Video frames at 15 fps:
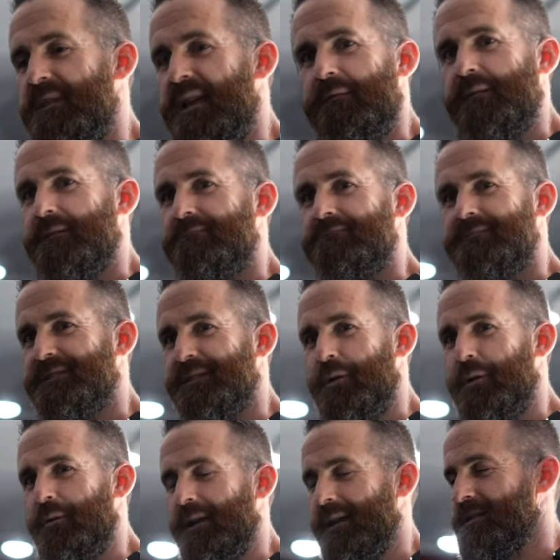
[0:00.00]
never
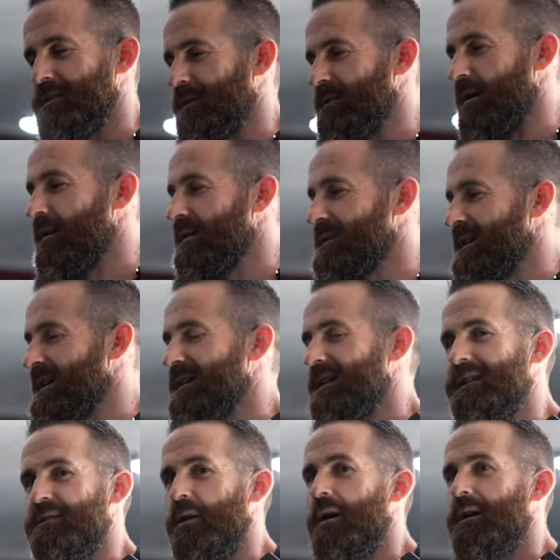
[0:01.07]
so like so as long as
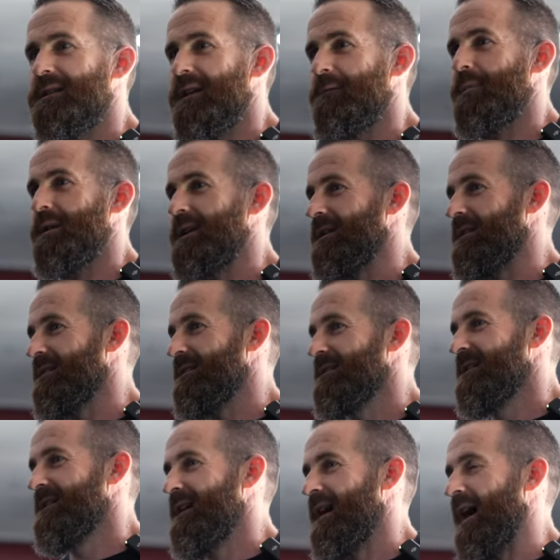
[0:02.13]
as long as i've been here
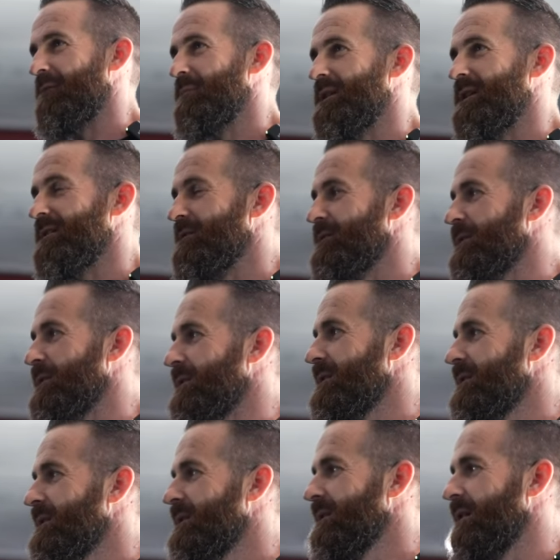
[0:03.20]
i've been here for
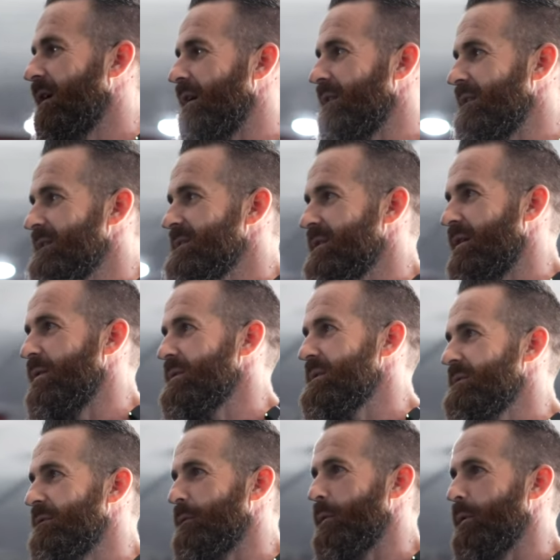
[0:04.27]
on this
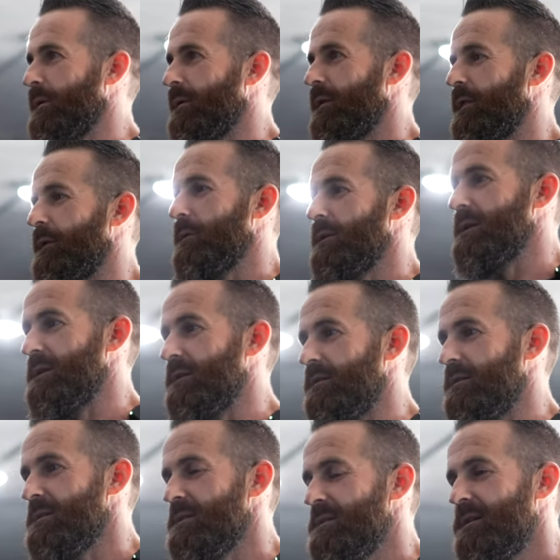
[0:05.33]
coast for 30
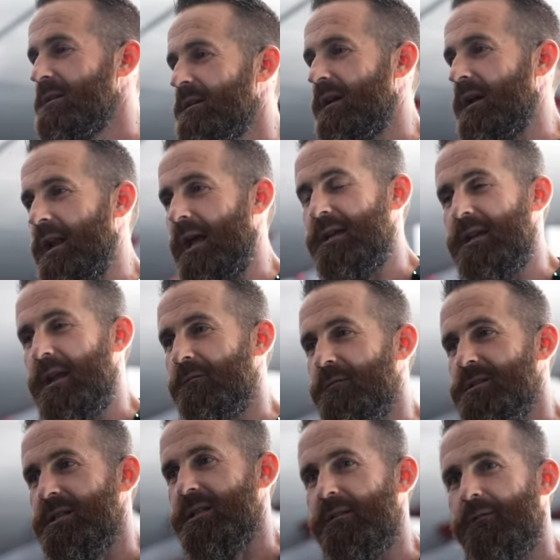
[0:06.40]
years and i'd never
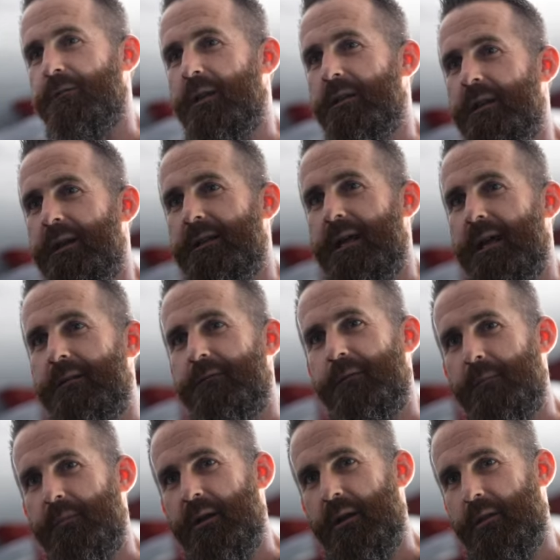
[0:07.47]
seen it flood like that
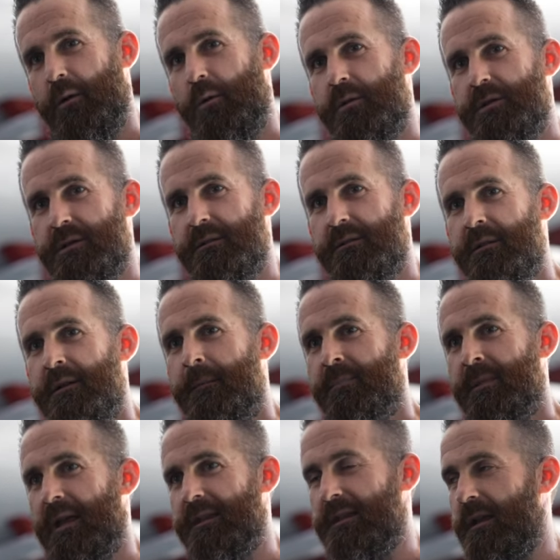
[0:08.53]
from like the ocean
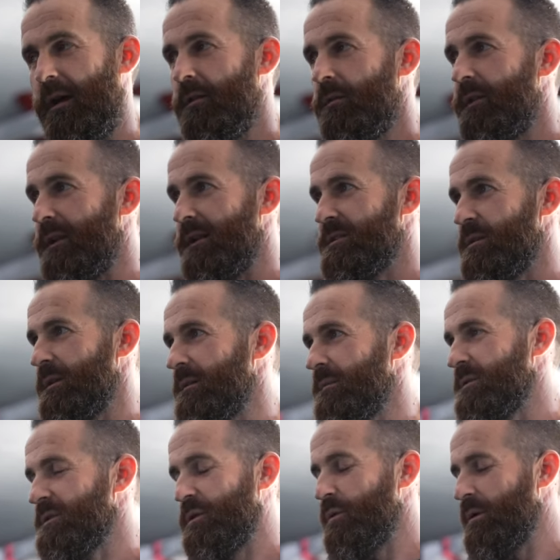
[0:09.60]
and then the other thing so that it
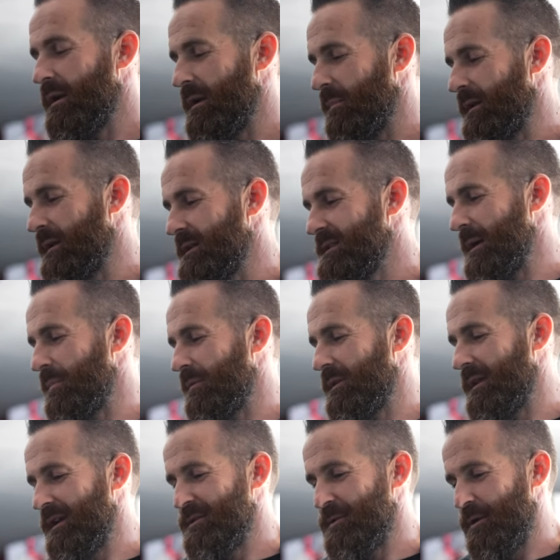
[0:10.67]
was two completely separate
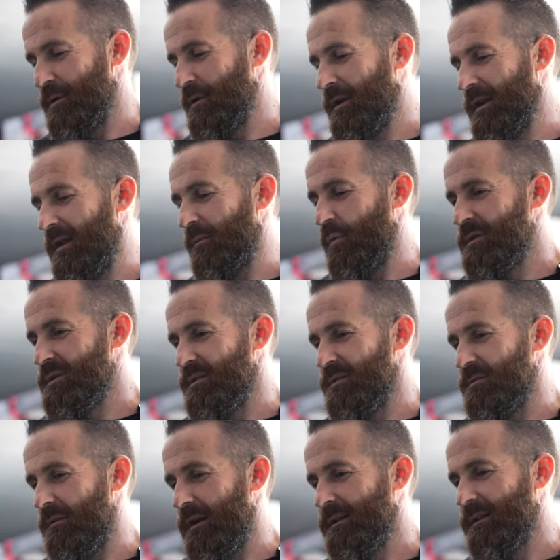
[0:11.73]
things so the hurricane wasn't a
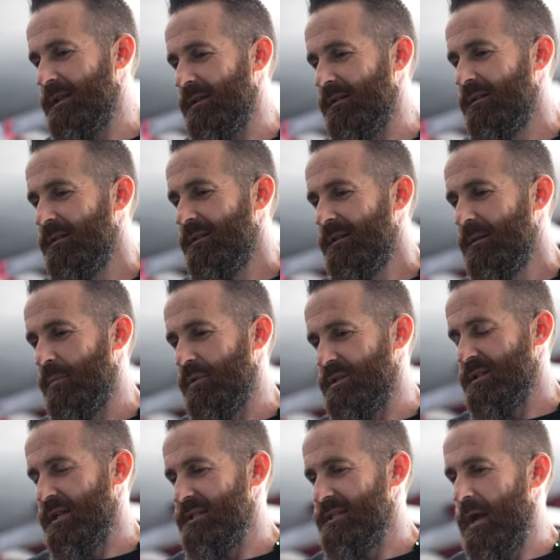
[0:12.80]
direct hit but
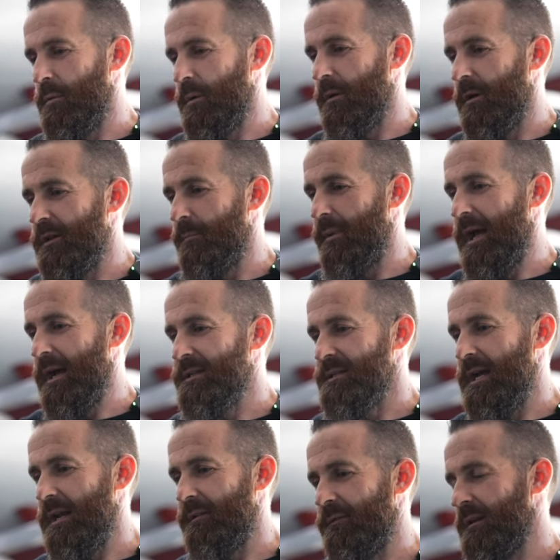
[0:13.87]
just because how we were on the back
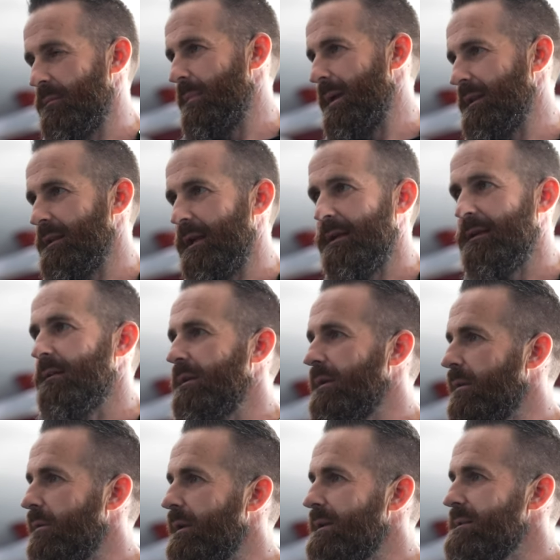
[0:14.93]
side of it, it made like you
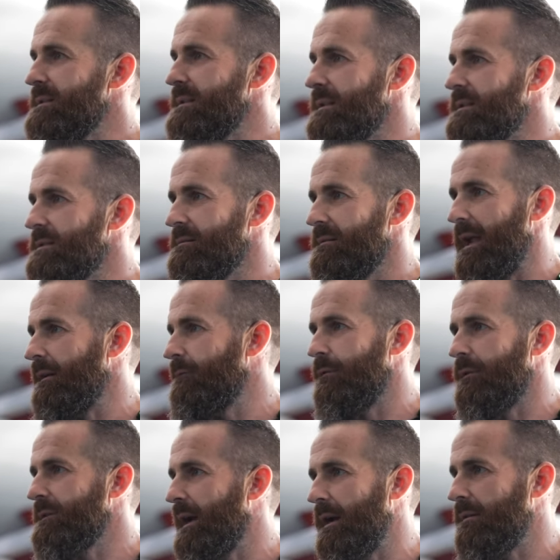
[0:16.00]
know like a 6 mm-hmm. eight
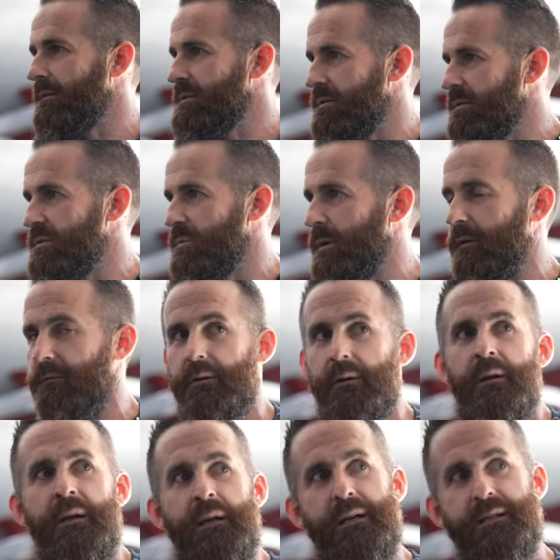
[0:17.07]
foot tidal surge or whatever.
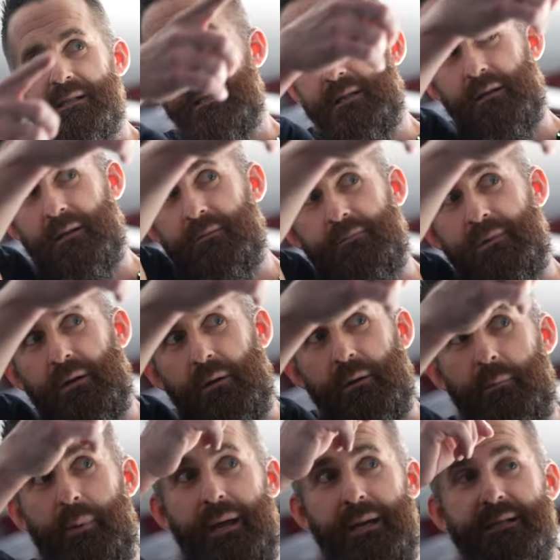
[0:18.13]
Because like the you know
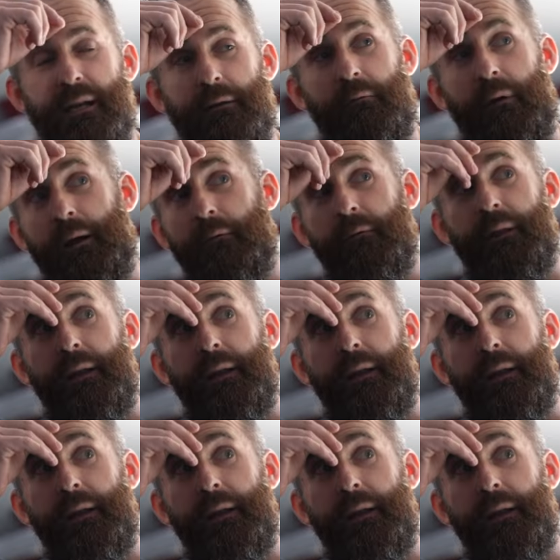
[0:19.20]
the bay's like right over